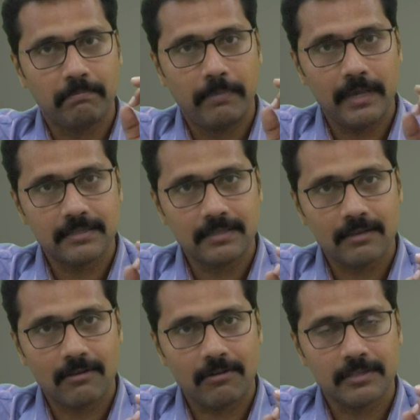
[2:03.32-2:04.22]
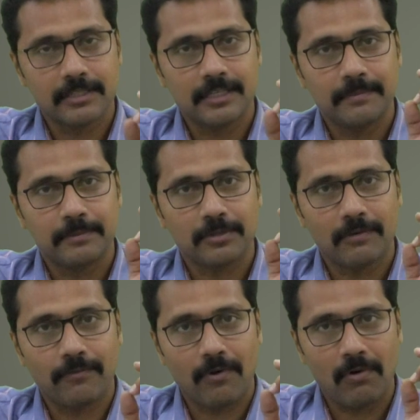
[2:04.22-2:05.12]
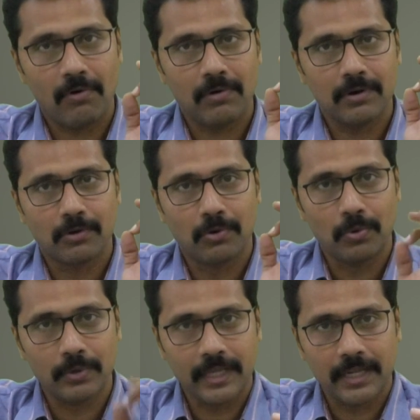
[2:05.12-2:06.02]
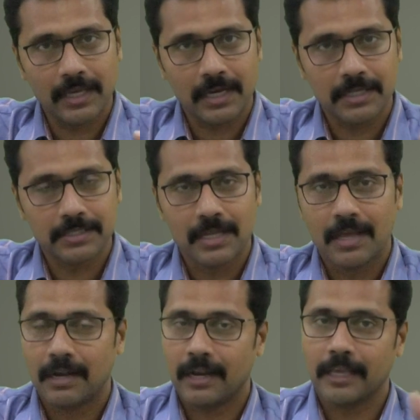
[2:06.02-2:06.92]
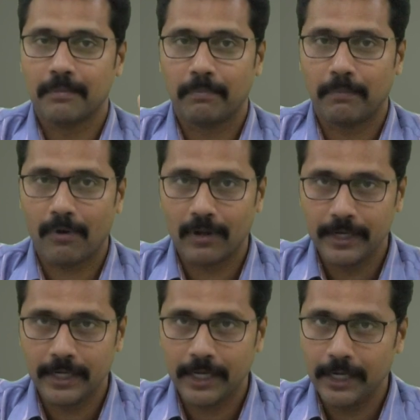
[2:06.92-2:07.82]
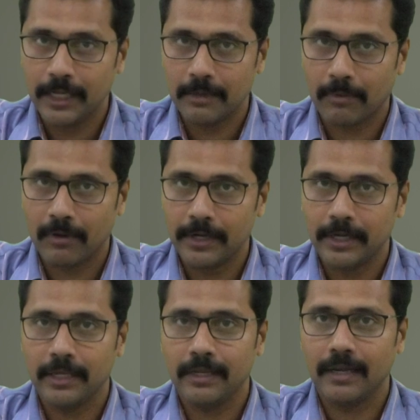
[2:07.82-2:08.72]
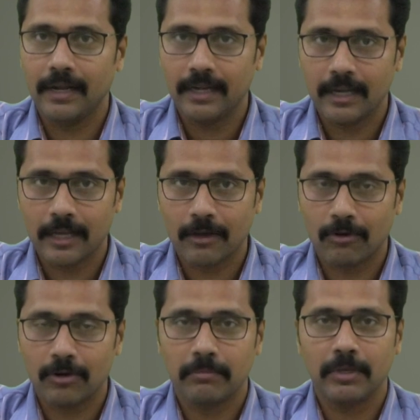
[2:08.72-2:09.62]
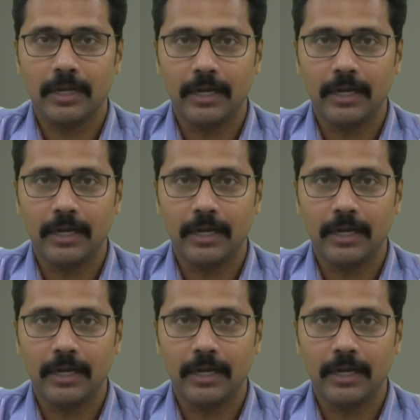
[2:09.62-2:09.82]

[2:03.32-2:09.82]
the basic concepts of all core areas like polity, Indian economy,